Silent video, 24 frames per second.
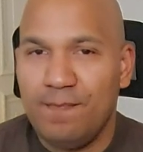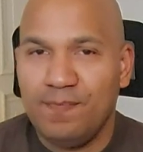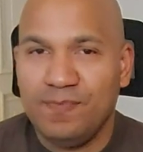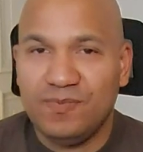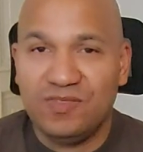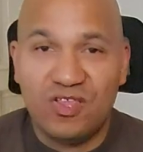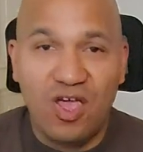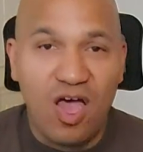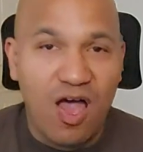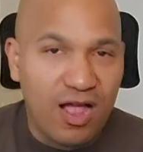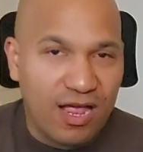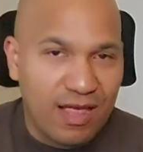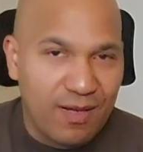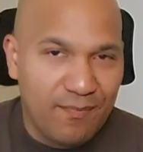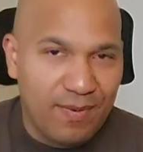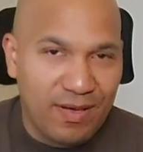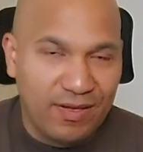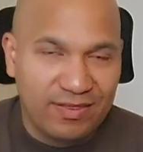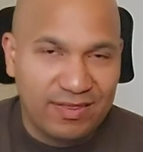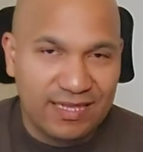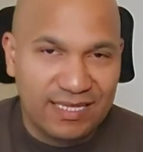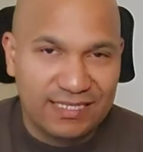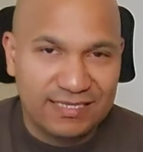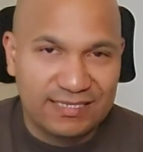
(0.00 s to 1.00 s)
talk
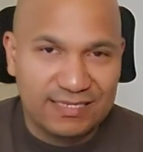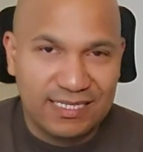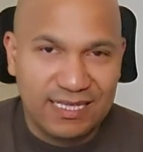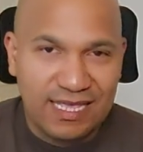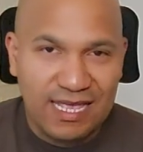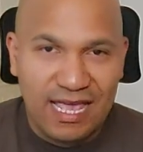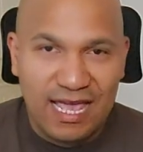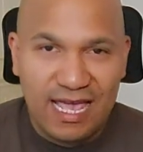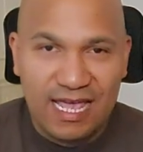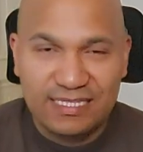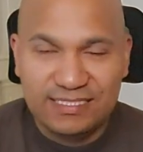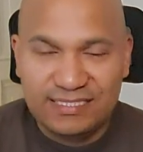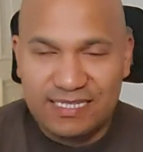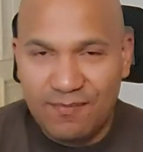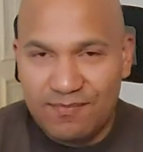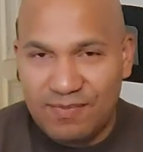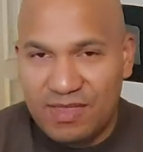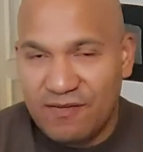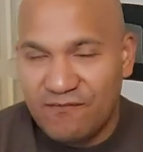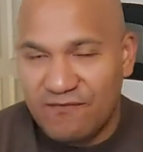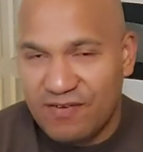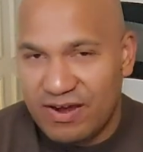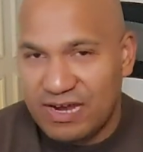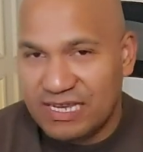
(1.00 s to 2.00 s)
about this. It's
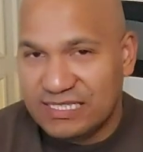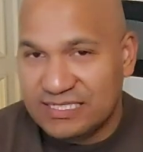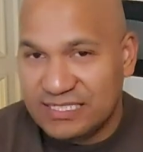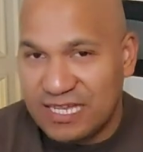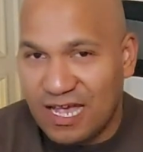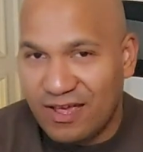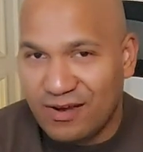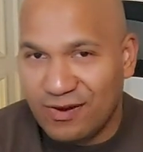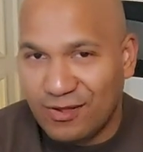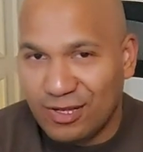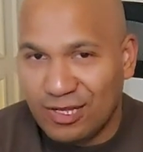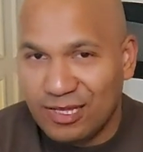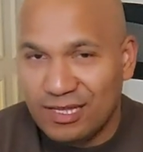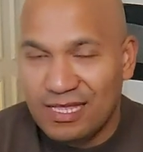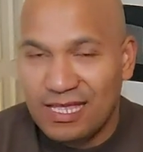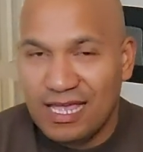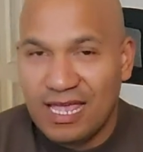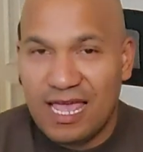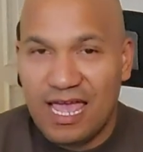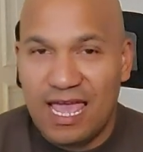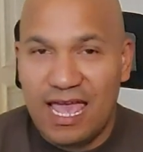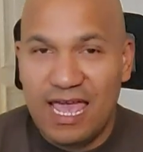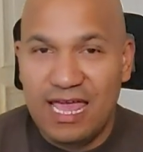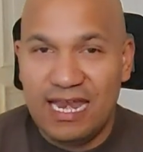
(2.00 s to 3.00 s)
something very subtle,
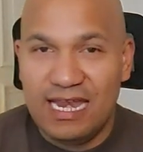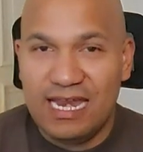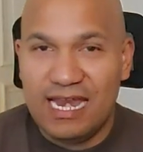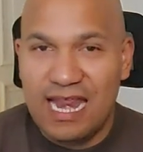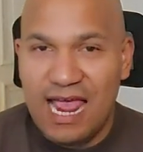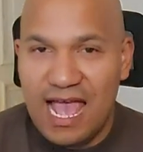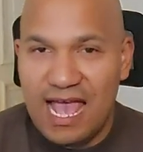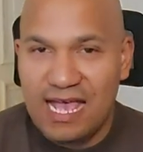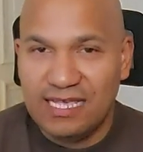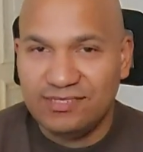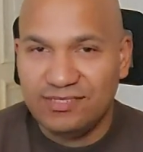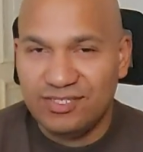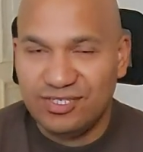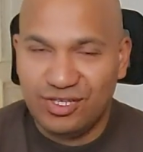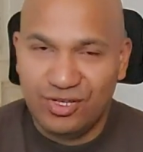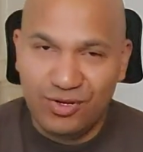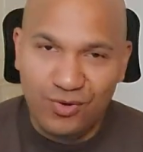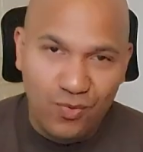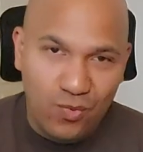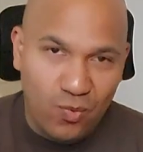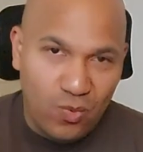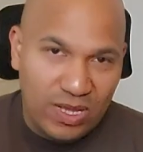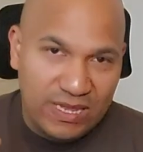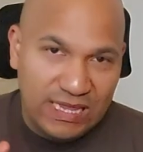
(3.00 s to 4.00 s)
and it has to do
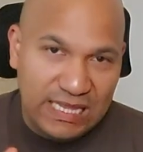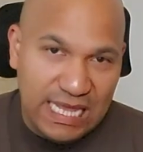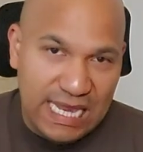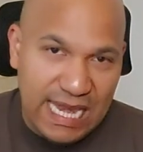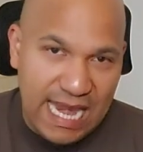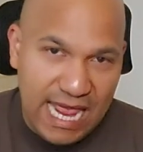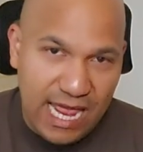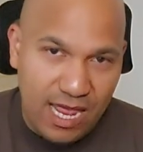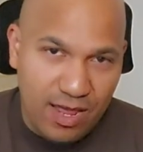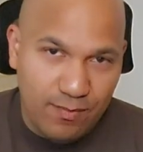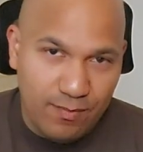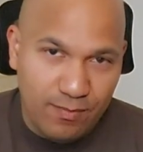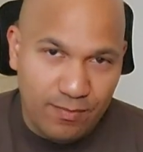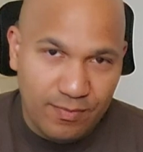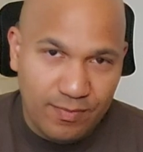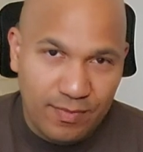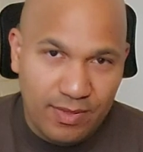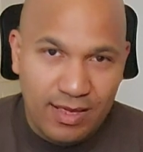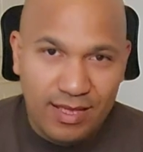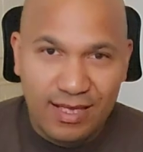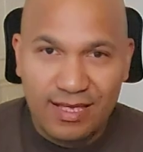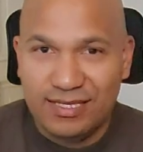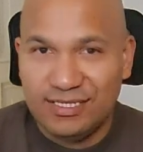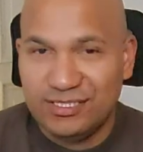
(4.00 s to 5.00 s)
with the name.
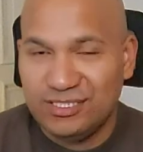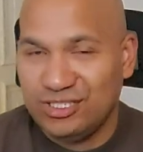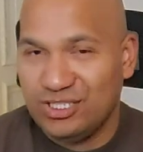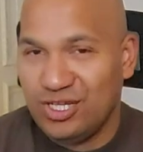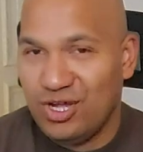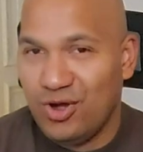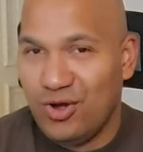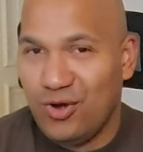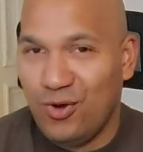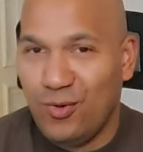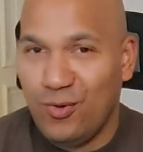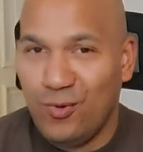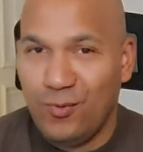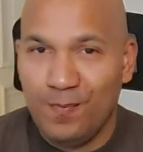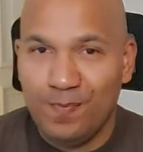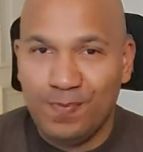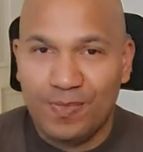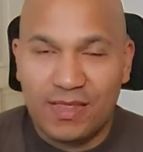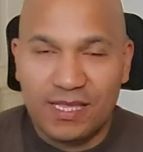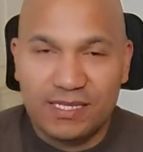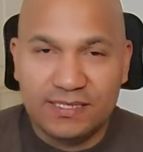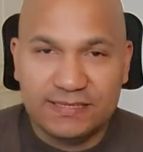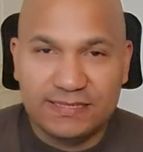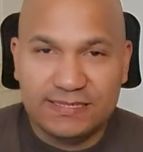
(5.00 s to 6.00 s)
So
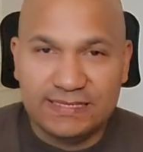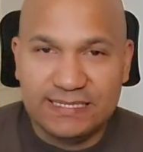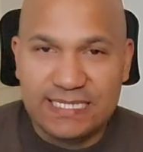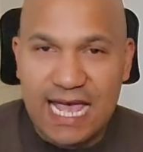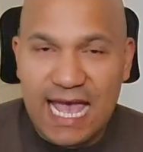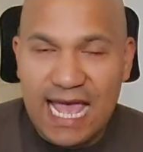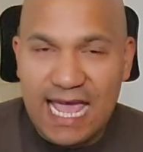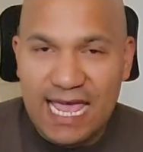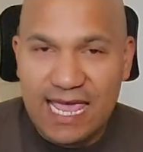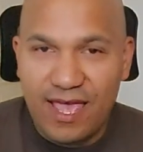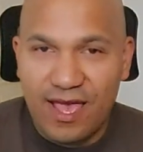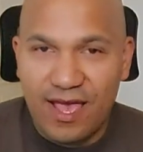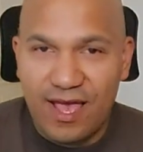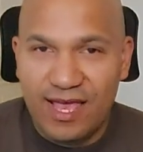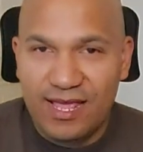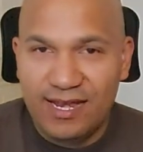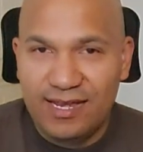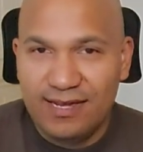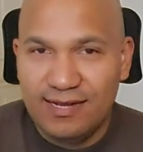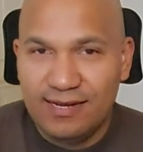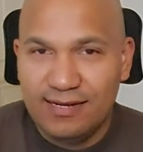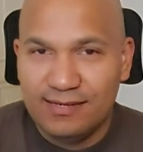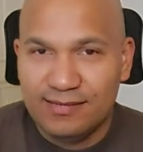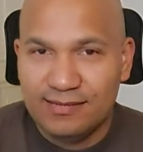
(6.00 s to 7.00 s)

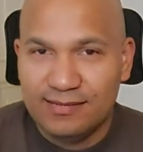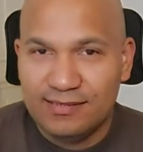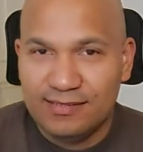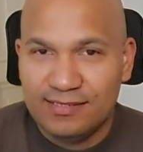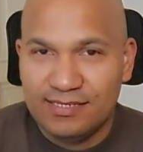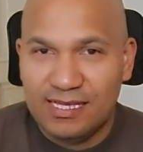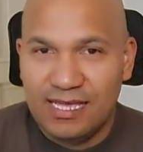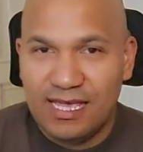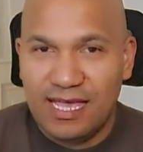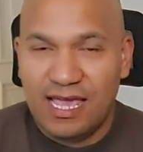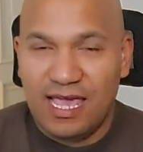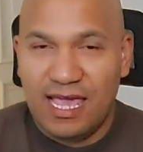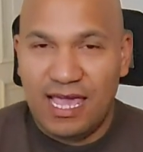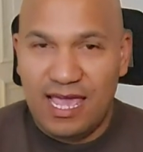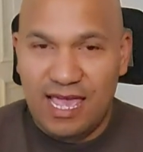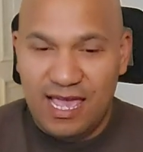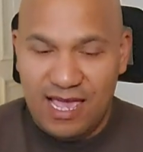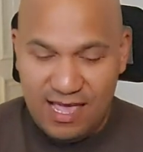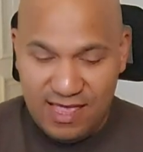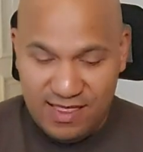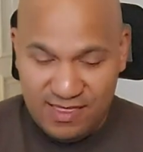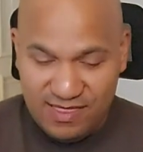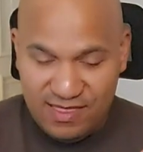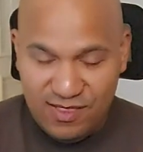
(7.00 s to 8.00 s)
Zyon,
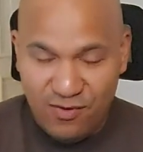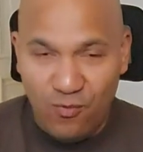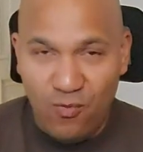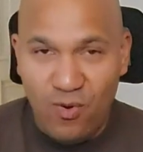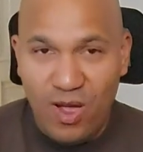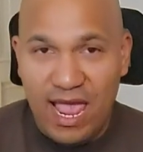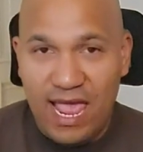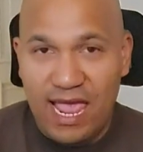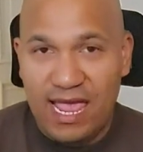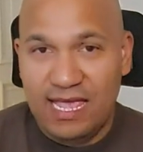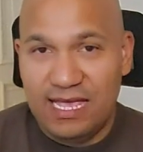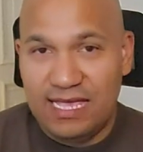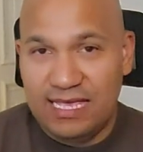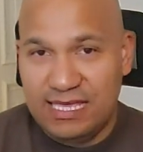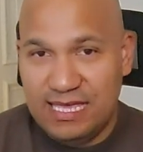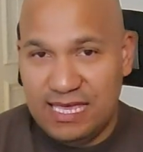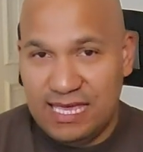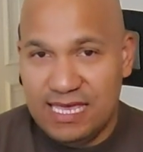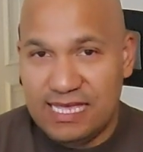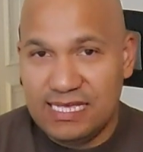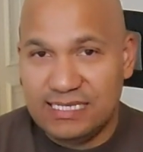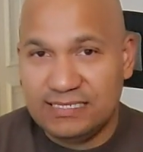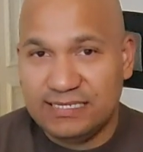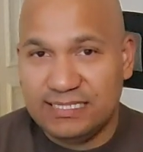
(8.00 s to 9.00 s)
the way
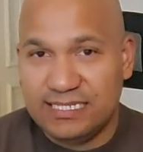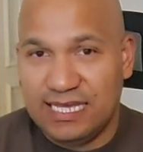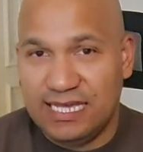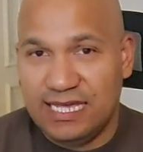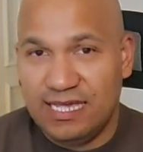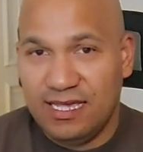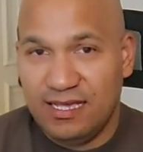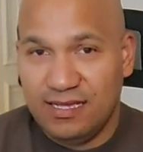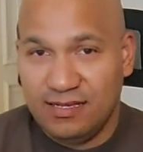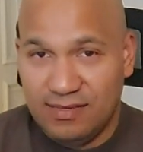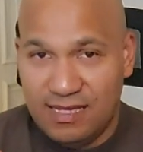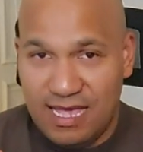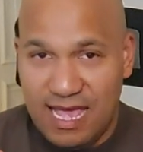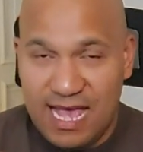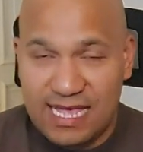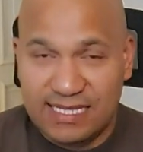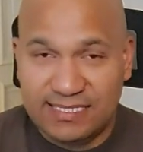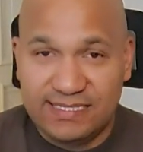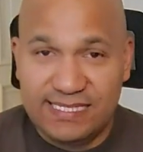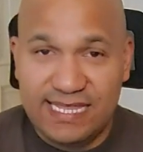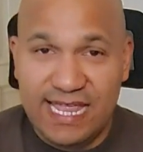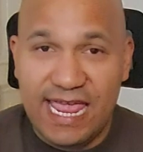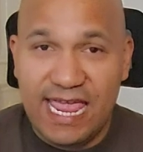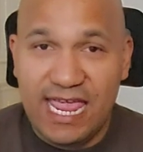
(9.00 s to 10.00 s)
Yeezy
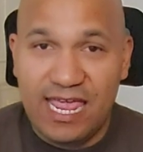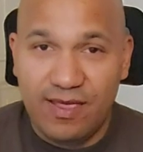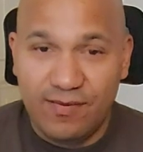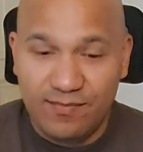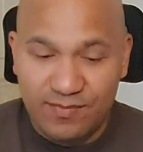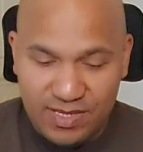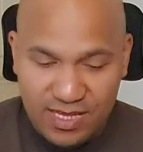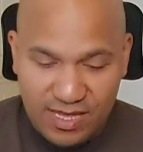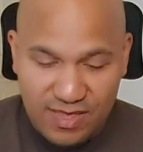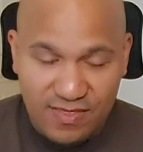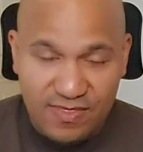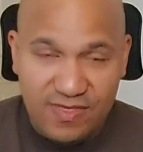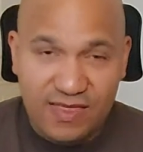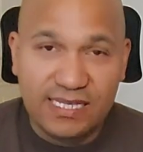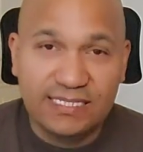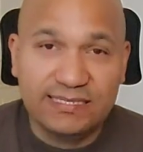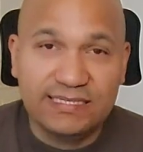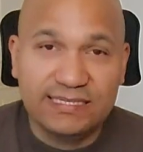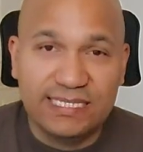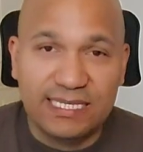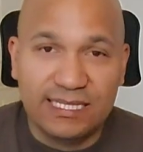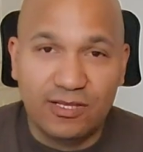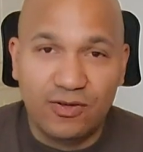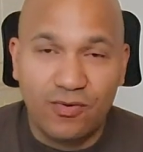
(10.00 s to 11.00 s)
has named this
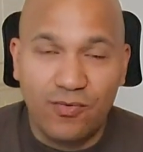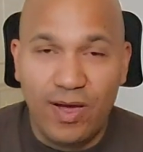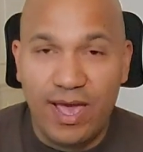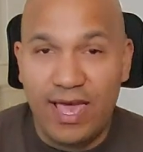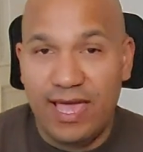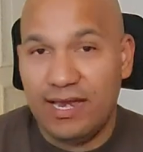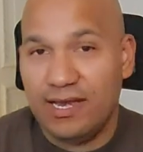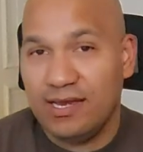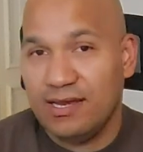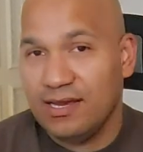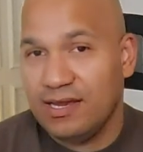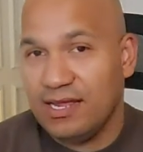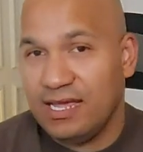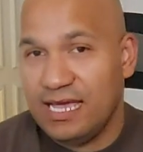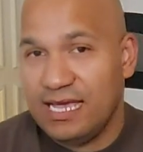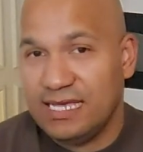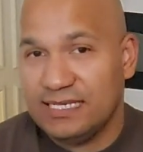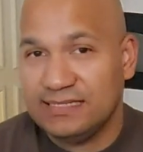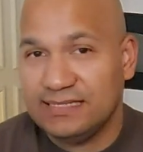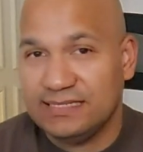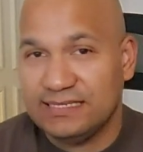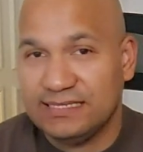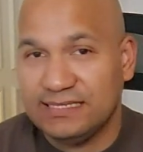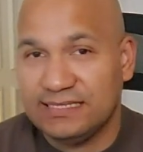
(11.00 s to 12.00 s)
silhouette,
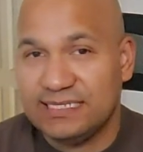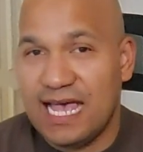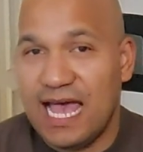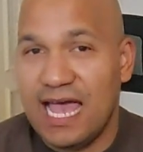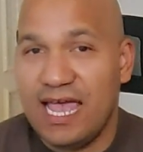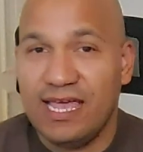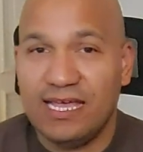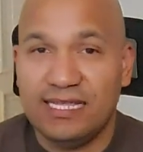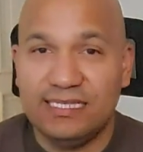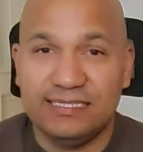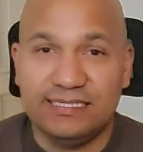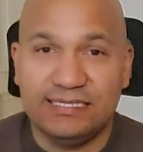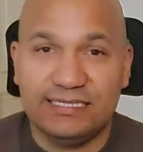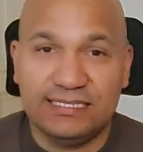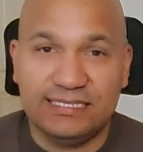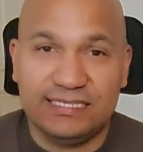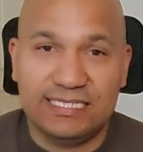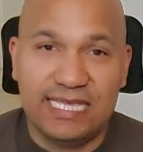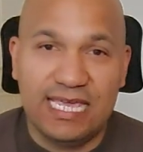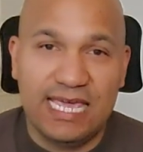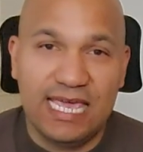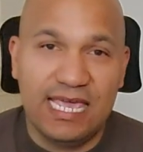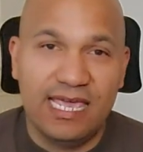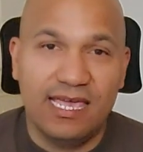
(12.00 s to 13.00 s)
is Zyon,
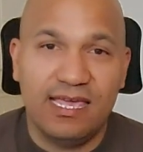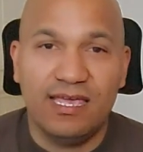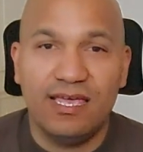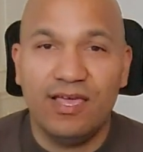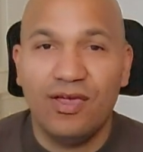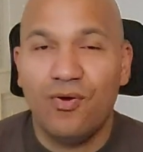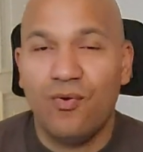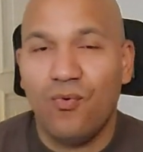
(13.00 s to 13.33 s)
Z